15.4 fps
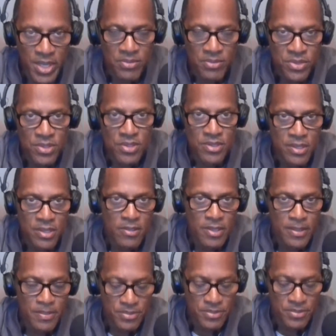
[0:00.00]
Welcome to
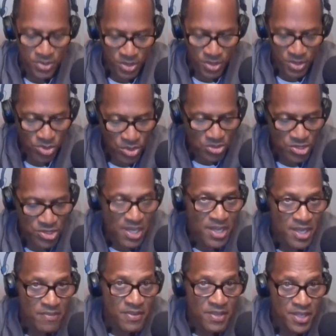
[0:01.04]
another episode of
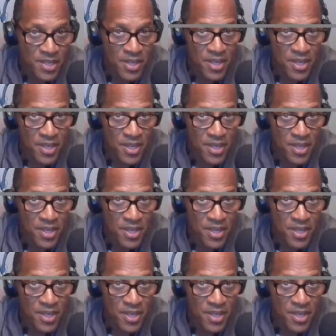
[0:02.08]
Shave and